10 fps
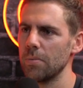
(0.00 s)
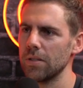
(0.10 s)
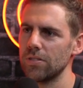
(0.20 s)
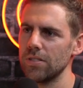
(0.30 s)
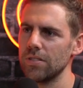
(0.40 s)

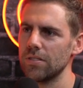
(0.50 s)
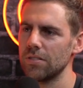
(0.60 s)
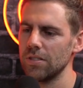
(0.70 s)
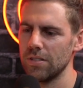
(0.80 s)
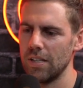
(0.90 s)
but
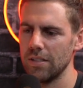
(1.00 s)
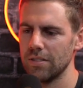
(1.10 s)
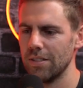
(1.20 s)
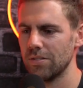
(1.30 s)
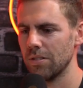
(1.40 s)
she's in
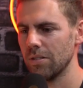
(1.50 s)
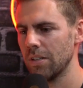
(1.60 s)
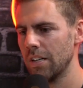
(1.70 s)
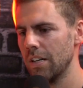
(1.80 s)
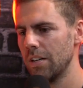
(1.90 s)
SA, so
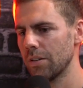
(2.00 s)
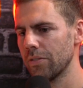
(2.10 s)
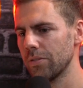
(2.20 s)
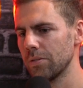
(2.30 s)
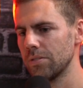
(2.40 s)

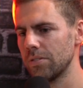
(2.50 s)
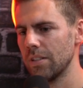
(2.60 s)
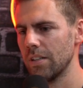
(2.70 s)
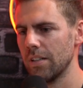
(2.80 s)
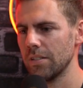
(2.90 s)
looking forward to
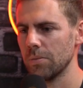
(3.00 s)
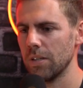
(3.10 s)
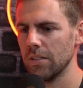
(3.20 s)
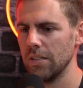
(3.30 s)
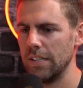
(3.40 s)
see her as
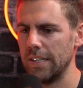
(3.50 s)
well.